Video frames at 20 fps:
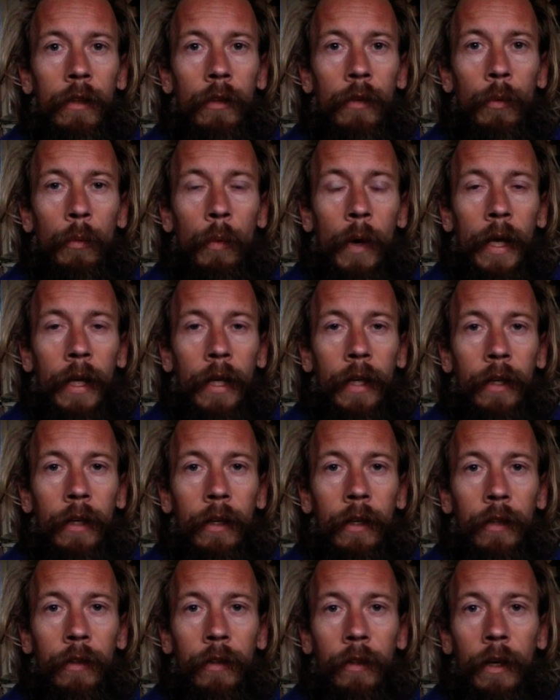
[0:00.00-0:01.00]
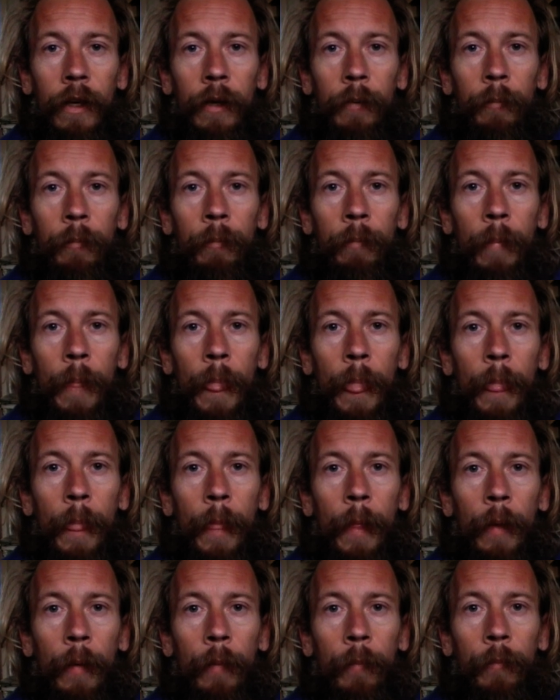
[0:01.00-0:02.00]
the way it can, um,
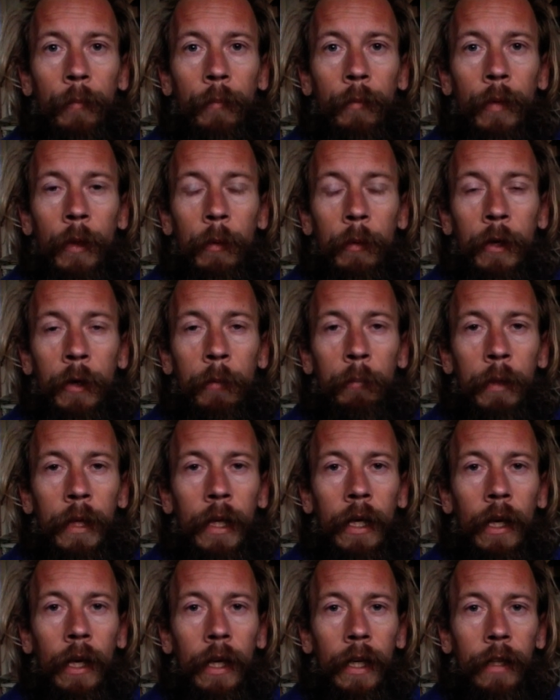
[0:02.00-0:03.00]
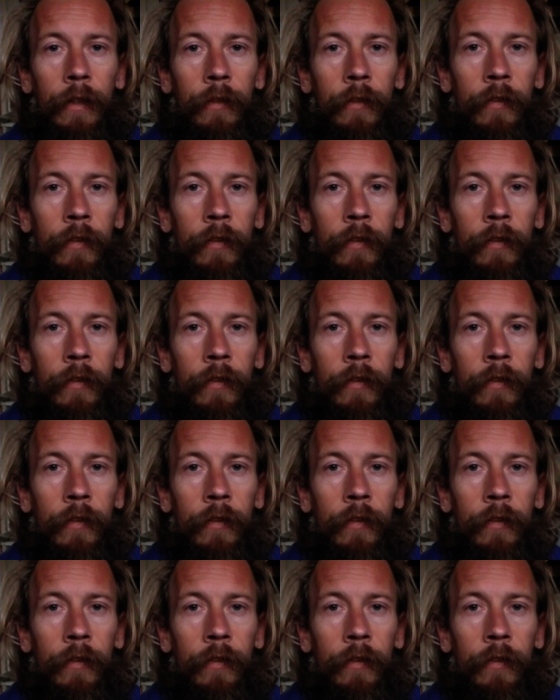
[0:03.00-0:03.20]
there can be like a